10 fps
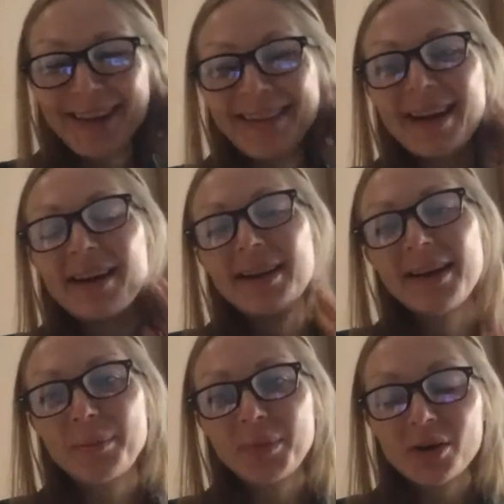there,
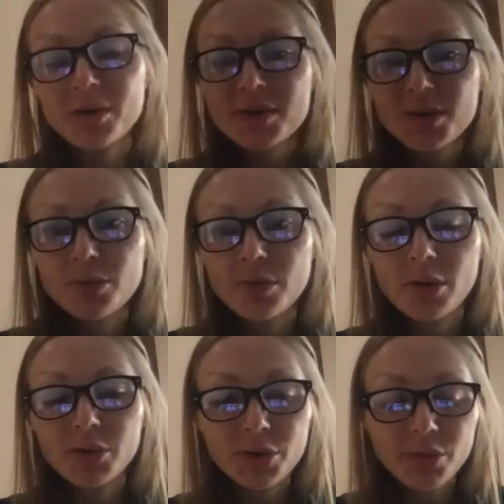um, there are also
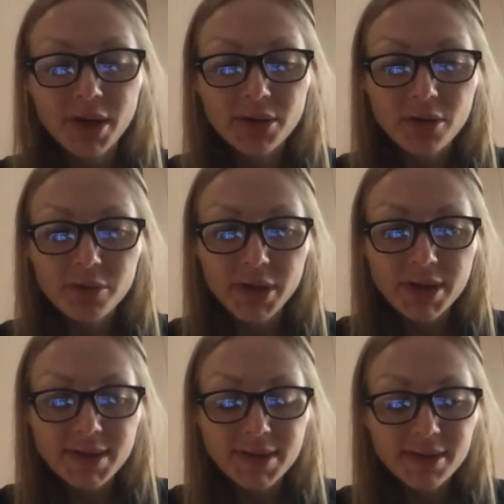other great
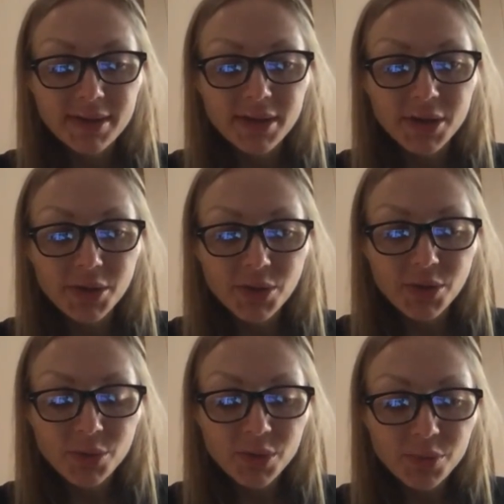conferences and uh,
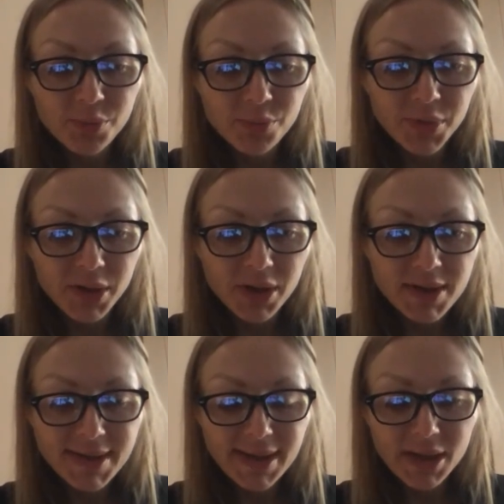you will be
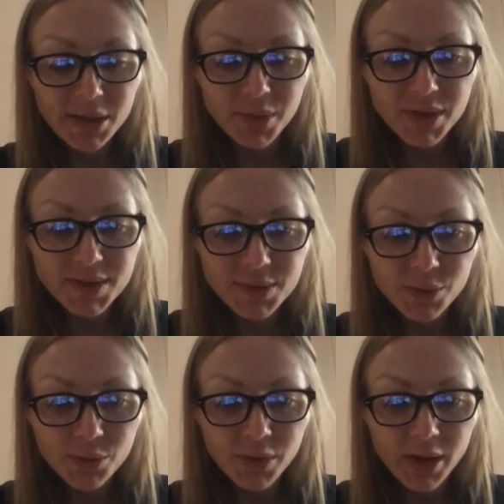seeing me
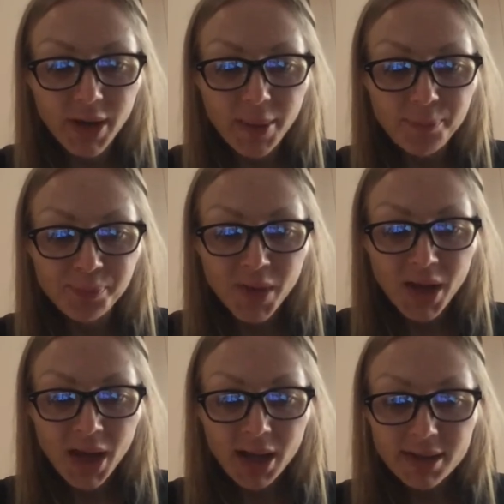soon um,
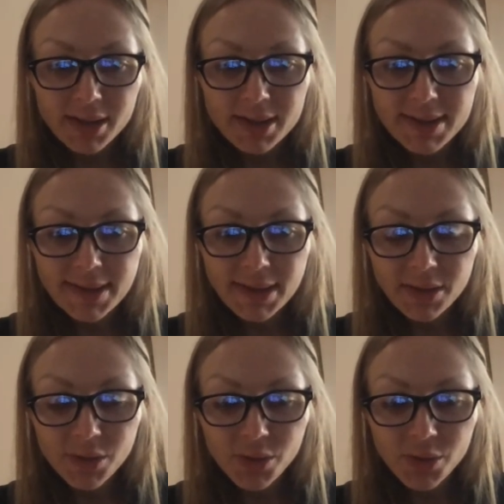at the
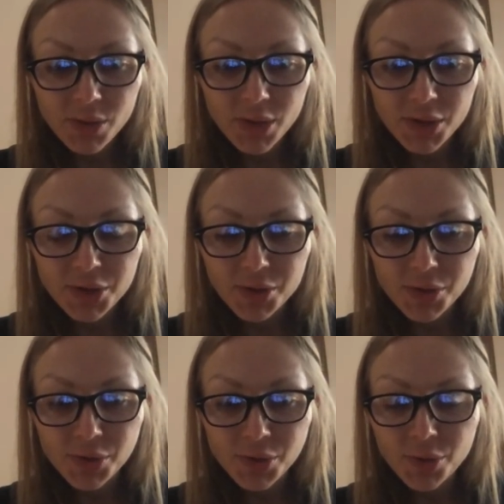
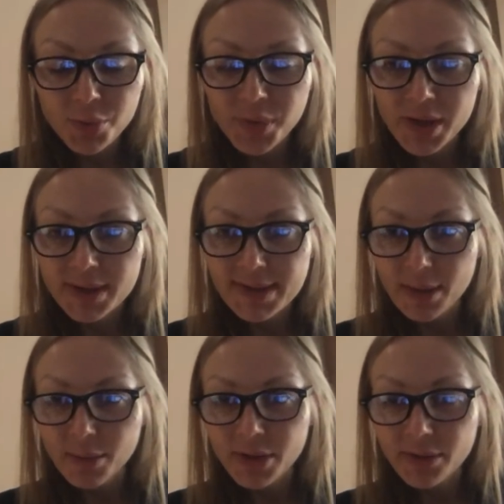Sino-European uh,
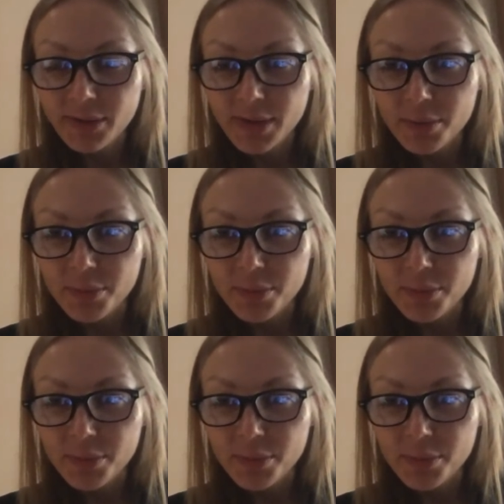Summit in